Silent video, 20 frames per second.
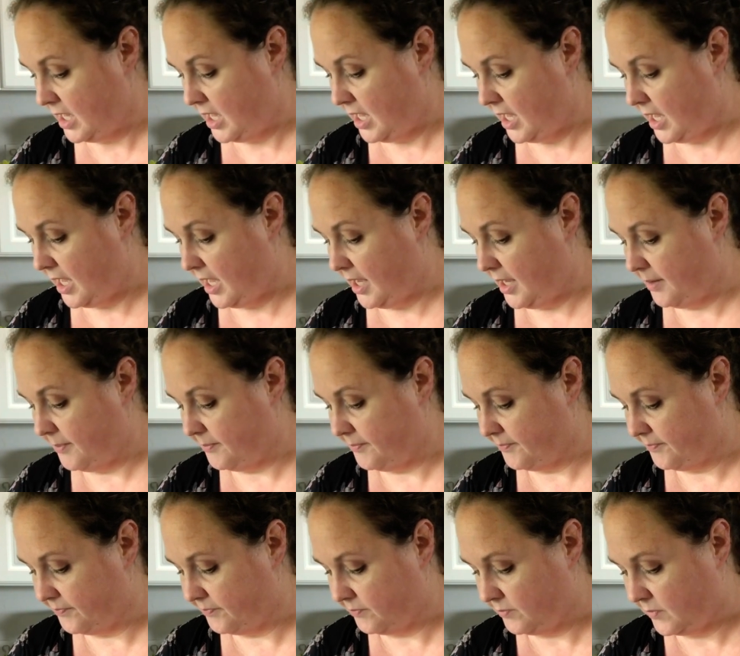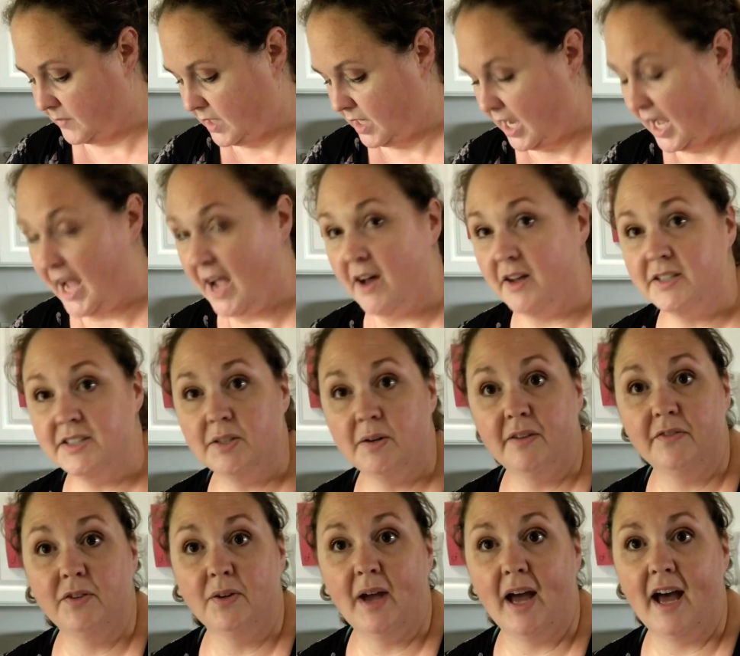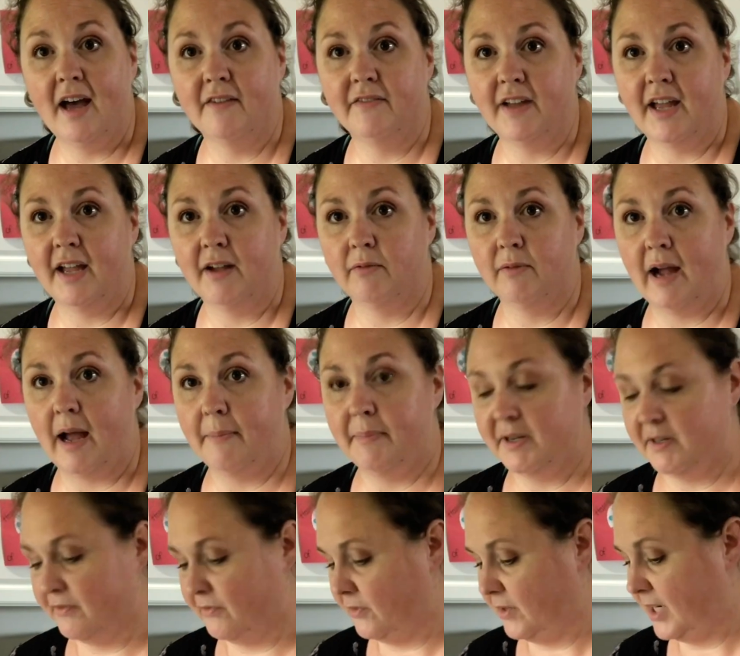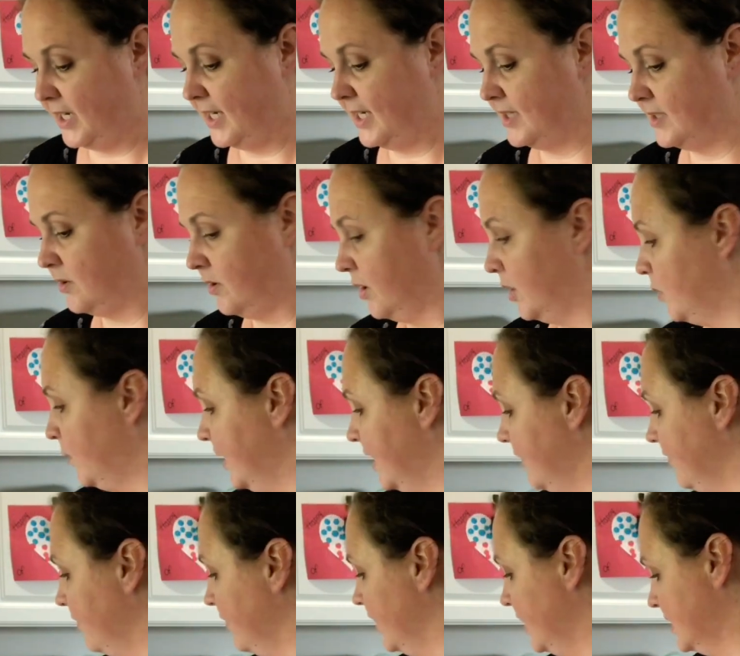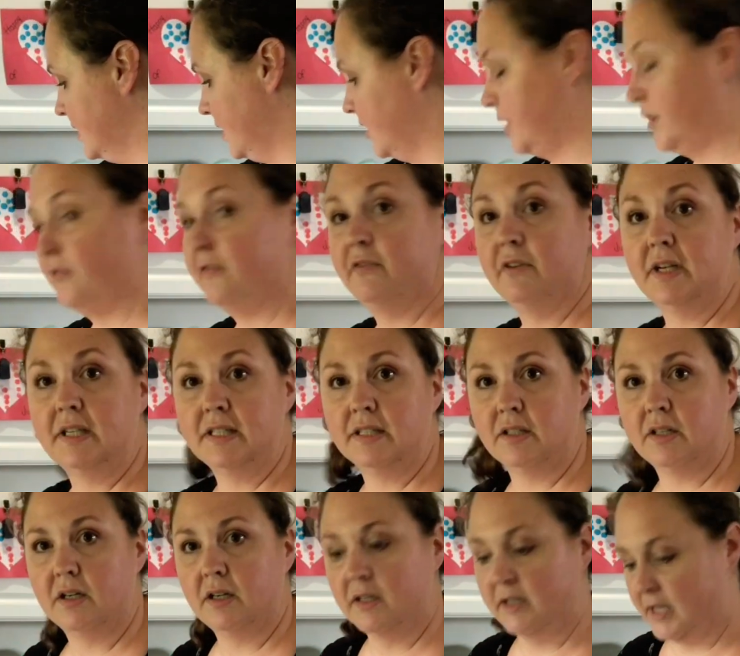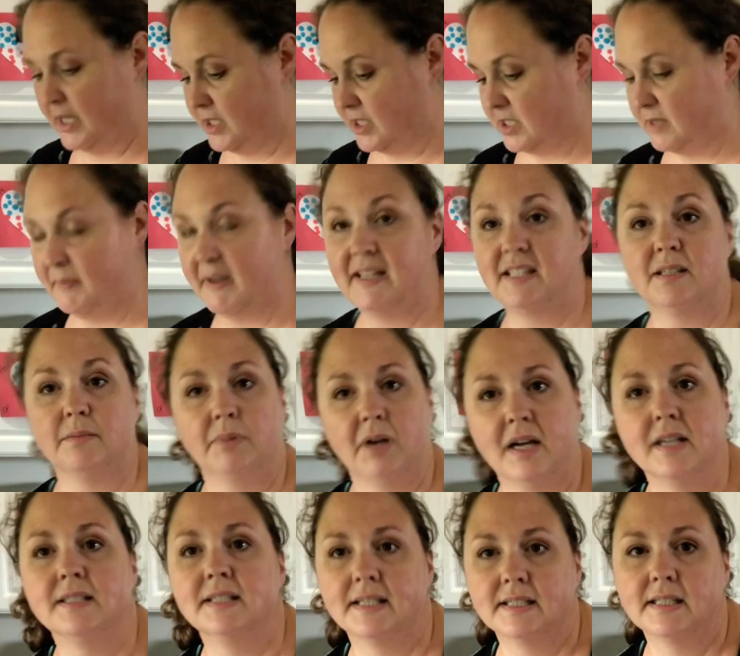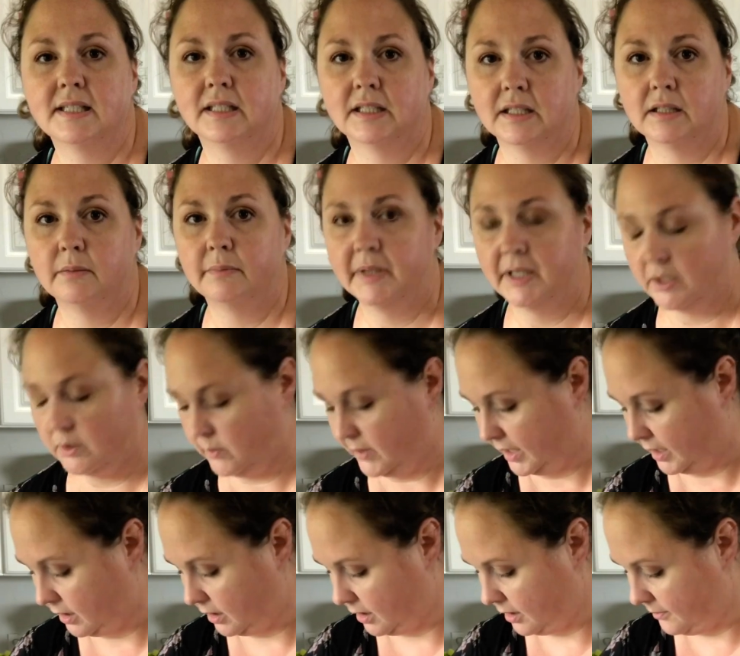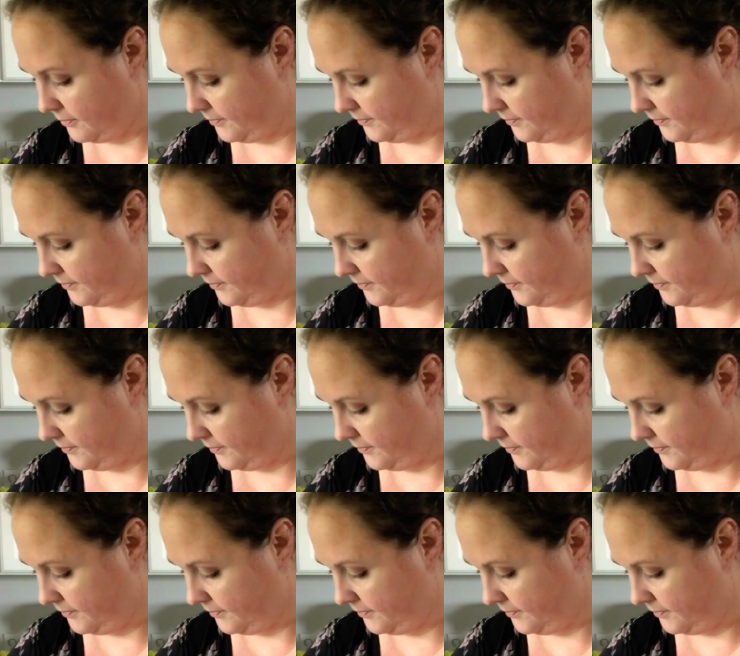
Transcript: I also, if you have a rapid freeze or a quick freeze on your freezer, that just makes the process a little bit quicker.